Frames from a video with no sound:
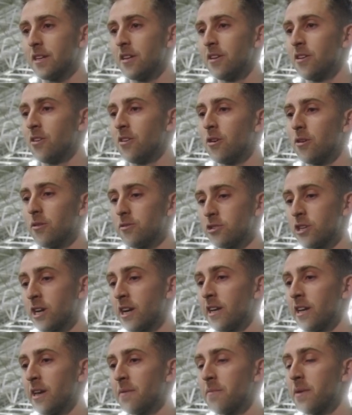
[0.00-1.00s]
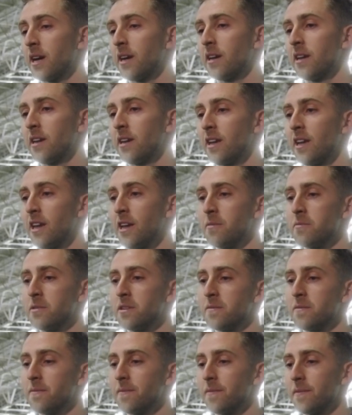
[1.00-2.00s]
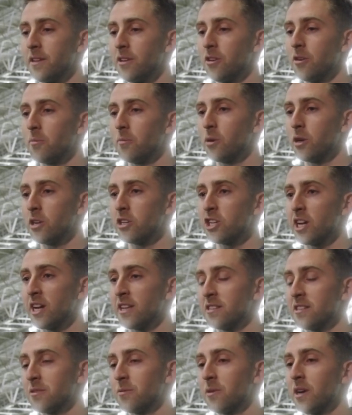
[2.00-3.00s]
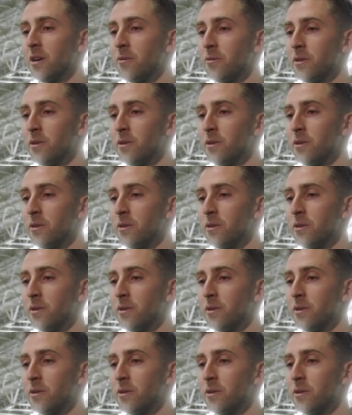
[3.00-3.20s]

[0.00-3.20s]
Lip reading: you know, try and get back in a game and, you know, put a chance away.